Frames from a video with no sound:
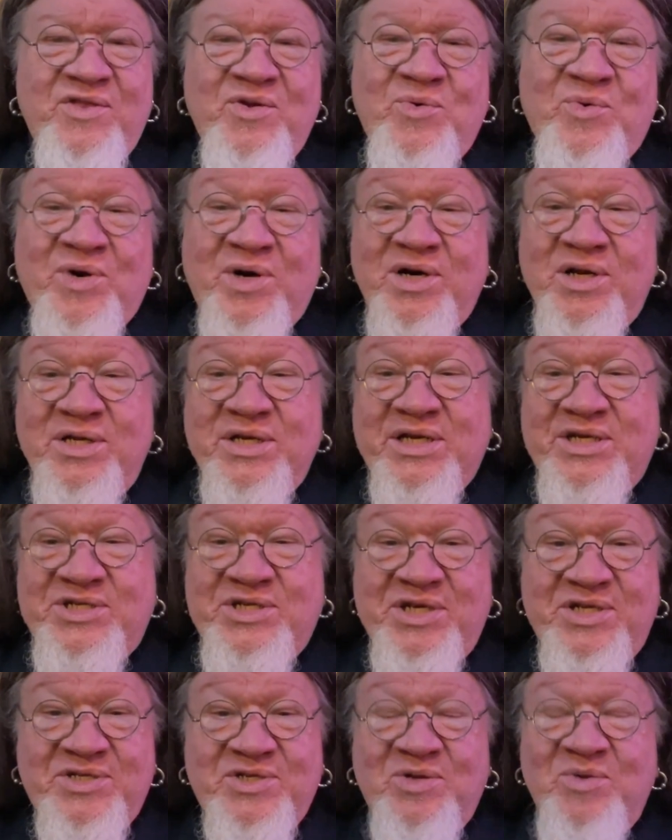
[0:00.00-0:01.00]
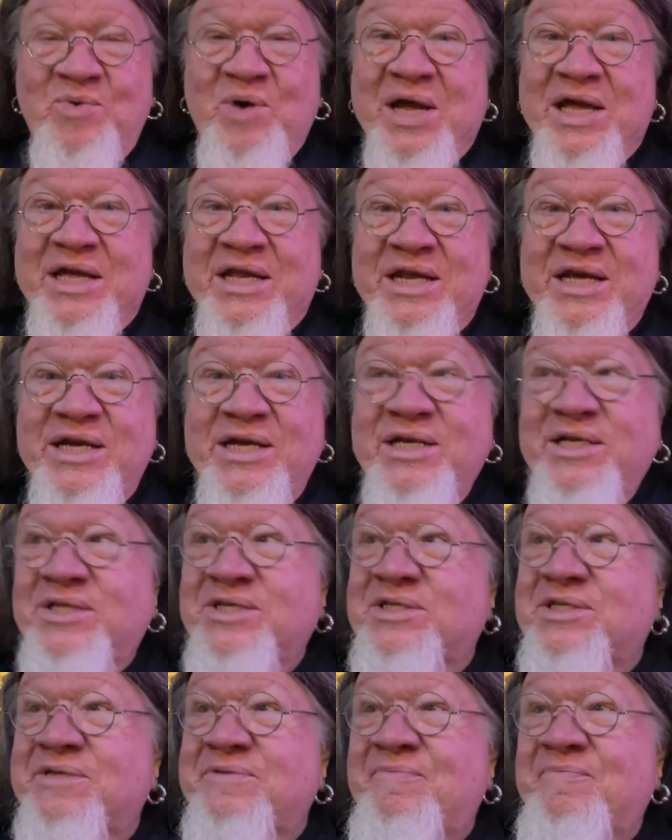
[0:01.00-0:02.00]
the world? It's just the way it
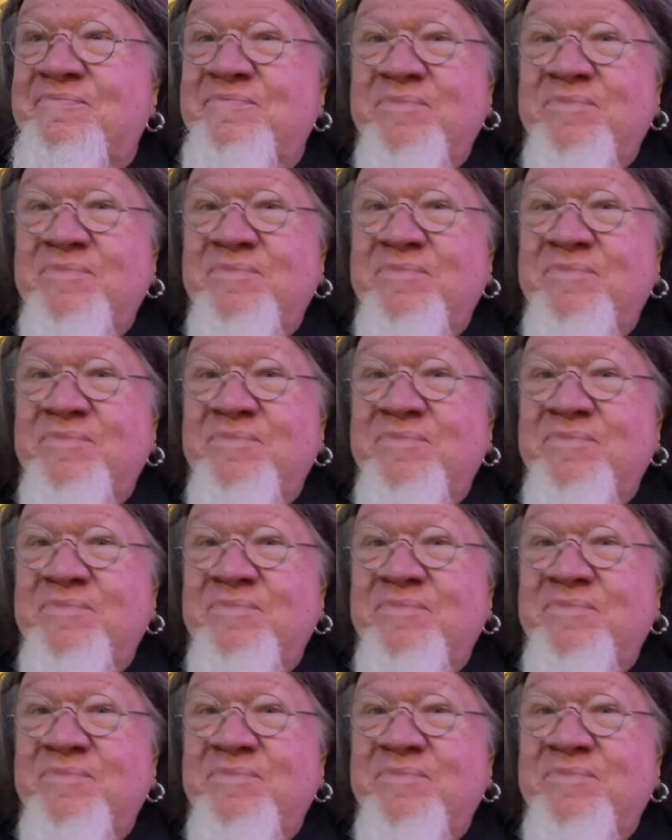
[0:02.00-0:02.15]
is.